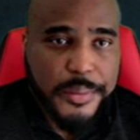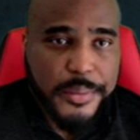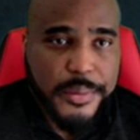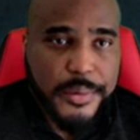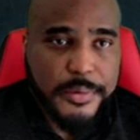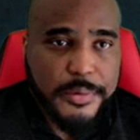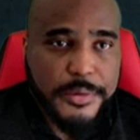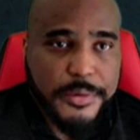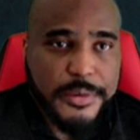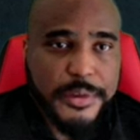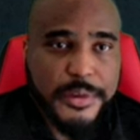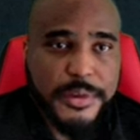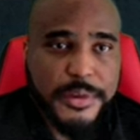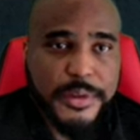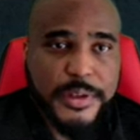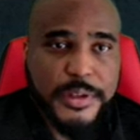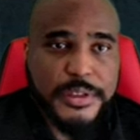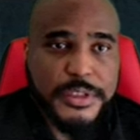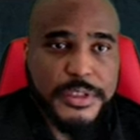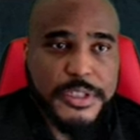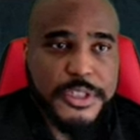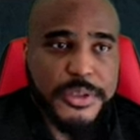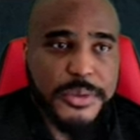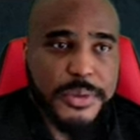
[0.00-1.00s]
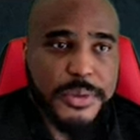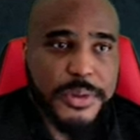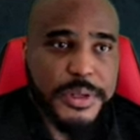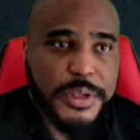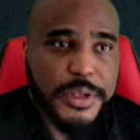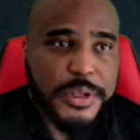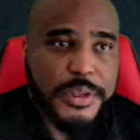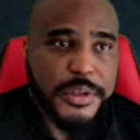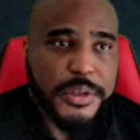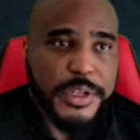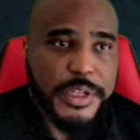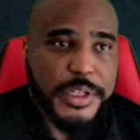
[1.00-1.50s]
Just looking at the
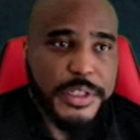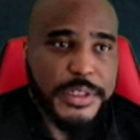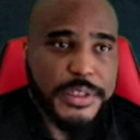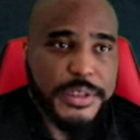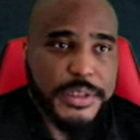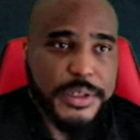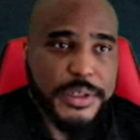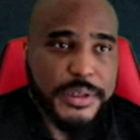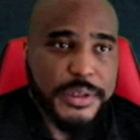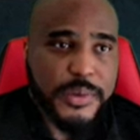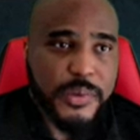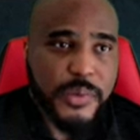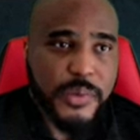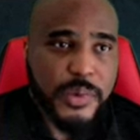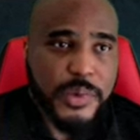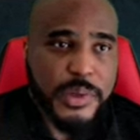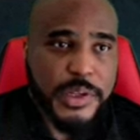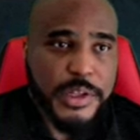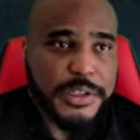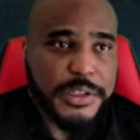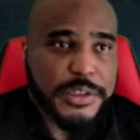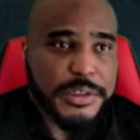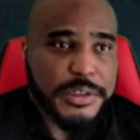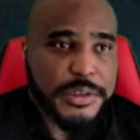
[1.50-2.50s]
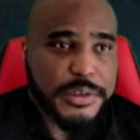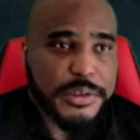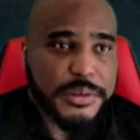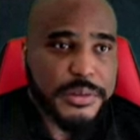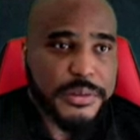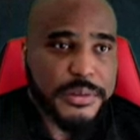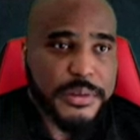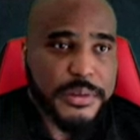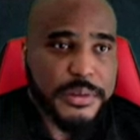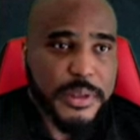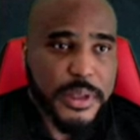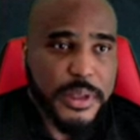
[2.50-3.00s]
screen, you can see the
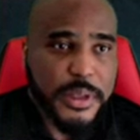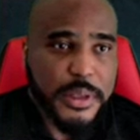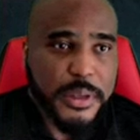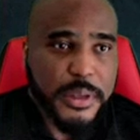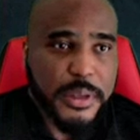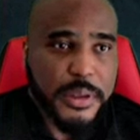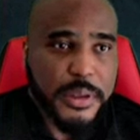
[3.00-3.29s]
relations. Like.